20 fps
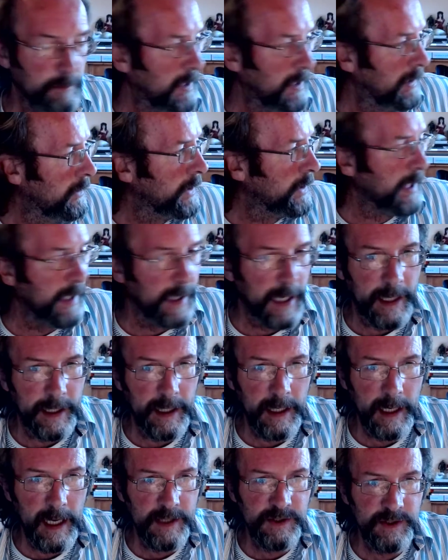looking at
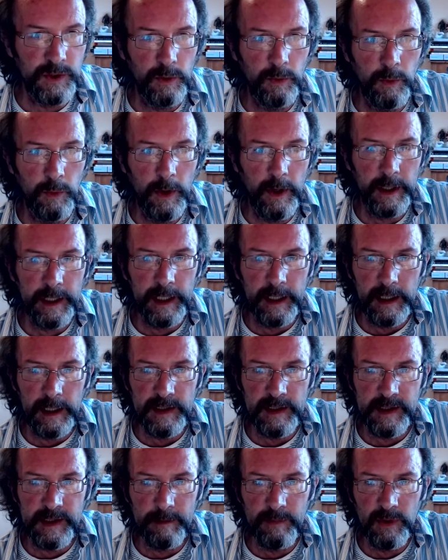it as you're working in
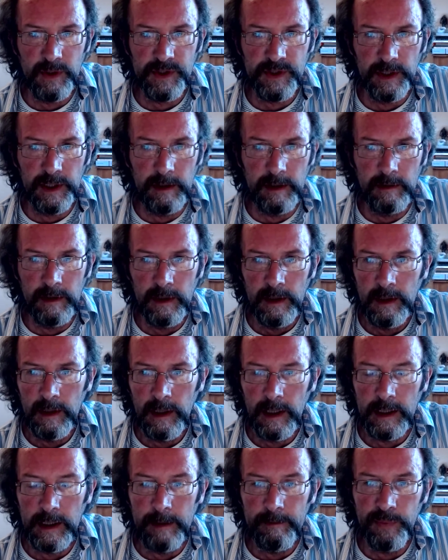ZBrush
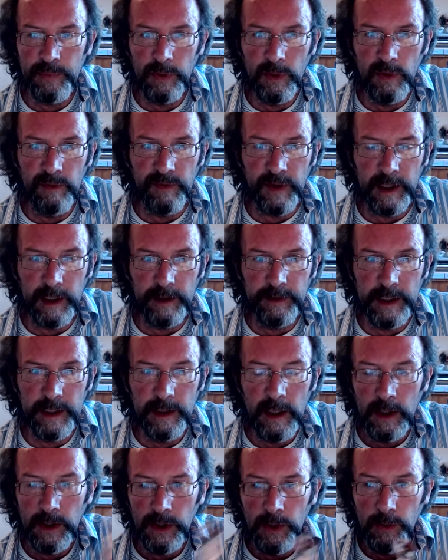and improving, and then
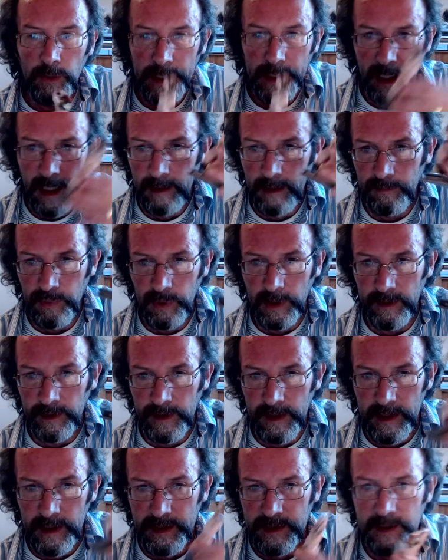you can print
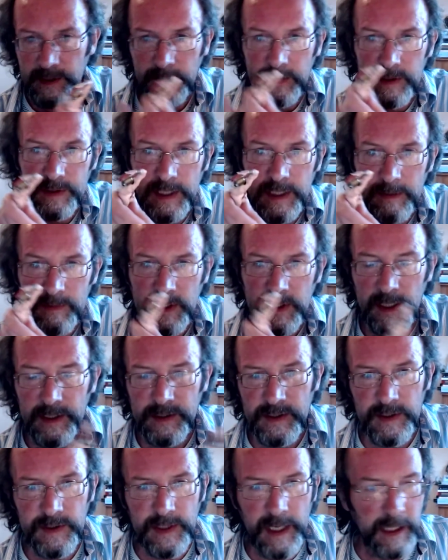this at the same size
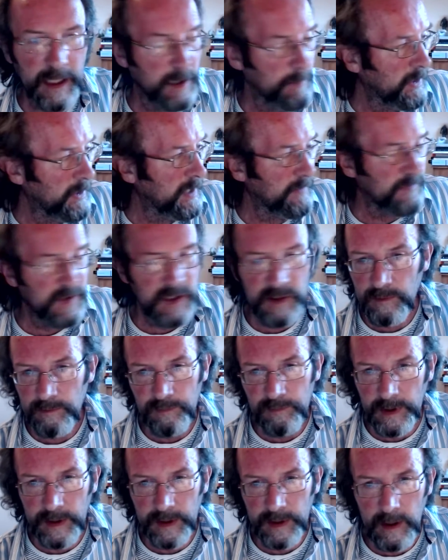as that. You might have to
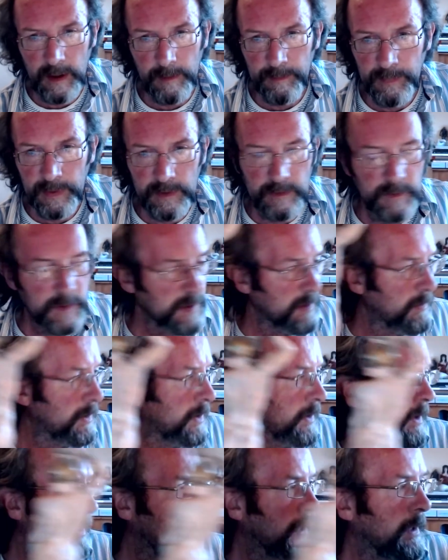split it up and so
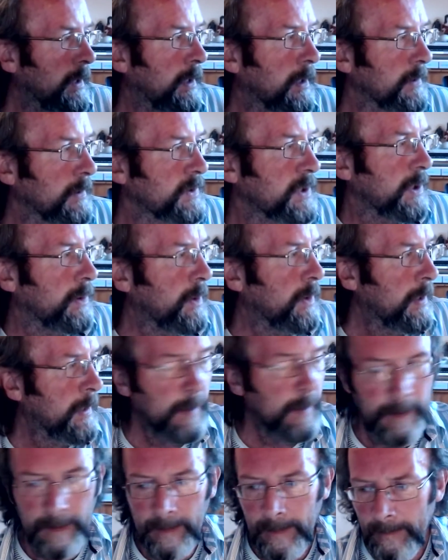on. So
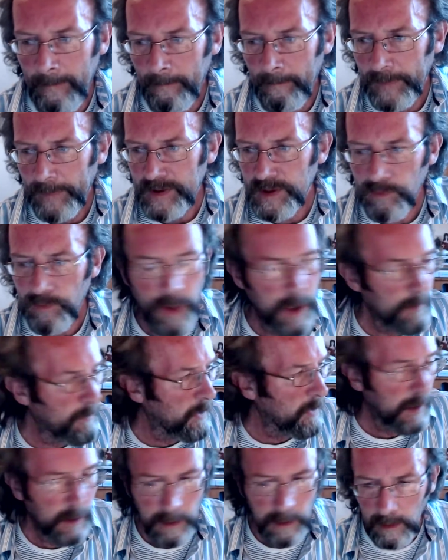this
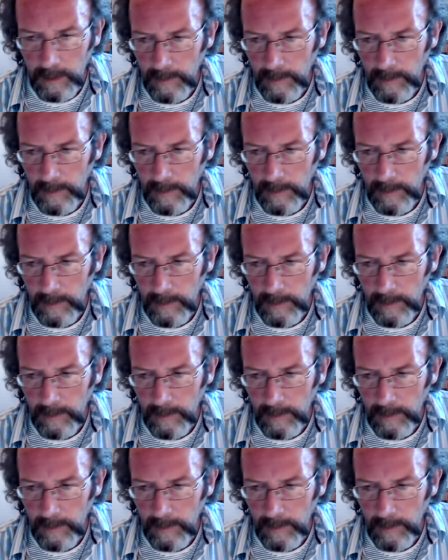Cromwell,